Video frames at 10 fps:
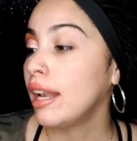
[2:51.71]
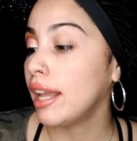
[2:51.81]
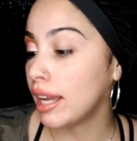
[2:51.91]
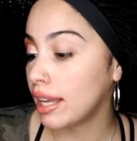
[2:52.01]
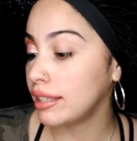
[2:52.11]

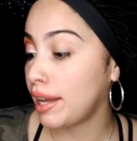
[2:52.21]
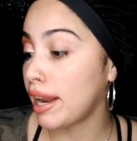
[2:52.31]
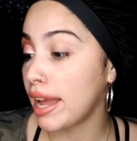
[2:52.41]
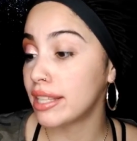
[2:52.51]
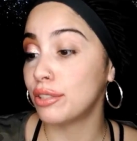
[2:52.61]
like
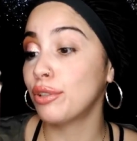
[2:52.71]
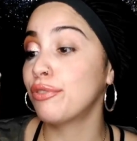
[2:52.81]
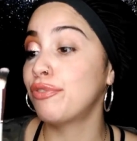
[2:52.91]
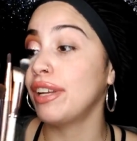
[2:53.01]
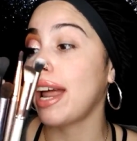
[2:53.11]
dead ass, you
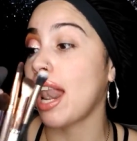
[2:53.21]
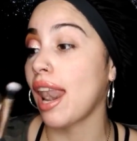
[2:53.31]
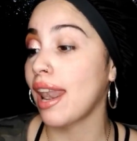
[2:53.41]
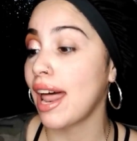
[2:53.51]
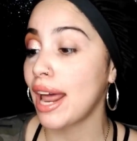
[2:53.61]
could fit a
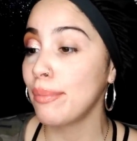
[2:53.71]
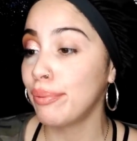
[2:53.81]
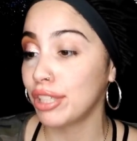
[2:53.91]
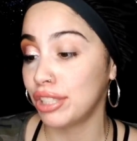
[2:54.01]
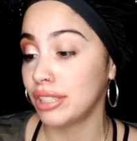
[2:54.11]
lot of
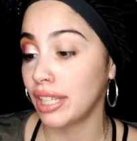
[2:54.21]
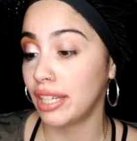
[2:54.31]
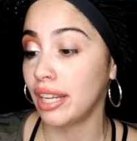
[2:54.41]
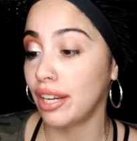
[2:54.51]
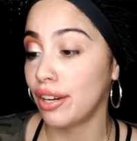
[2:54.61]
brushes
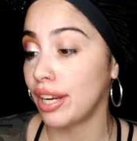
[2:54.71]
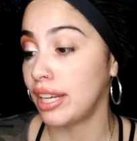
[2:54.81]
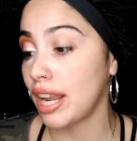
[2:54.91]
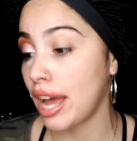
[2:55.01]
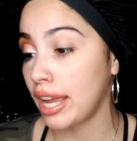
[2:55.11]
in here.
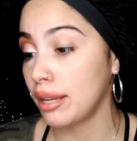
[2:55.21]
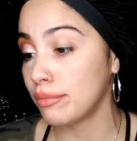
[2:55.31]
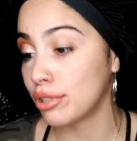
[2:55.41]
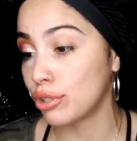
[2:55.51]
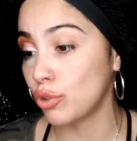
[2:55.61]
And I am
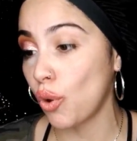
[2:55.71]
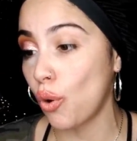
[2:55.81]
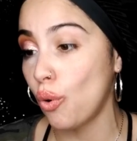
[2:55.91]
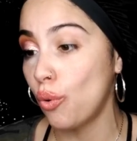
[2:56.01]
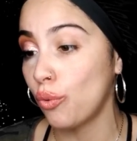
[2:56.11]

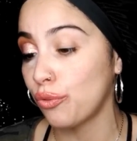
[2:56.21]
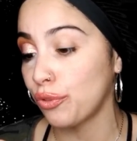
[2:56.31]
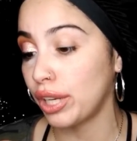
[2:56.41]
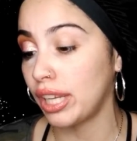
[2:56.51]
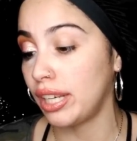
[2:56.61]
so
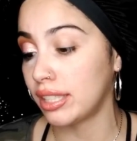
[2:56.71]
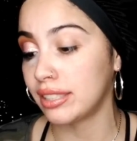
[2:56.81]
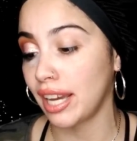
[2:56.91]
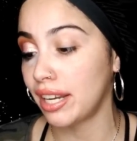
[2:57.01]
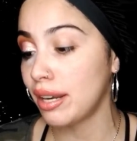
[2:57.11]
freaking
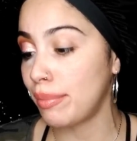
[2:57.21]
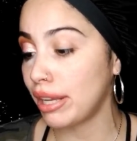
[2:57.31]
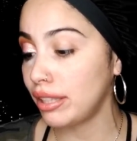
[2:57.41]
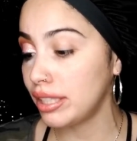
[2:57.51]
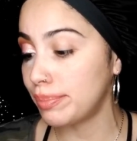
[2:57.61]
excited
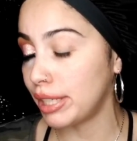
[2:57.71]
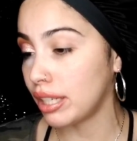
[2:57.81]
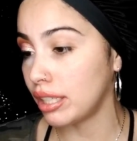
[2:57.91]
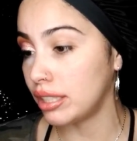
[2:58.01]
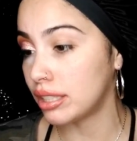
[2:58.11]
about this,
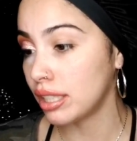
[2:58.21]
because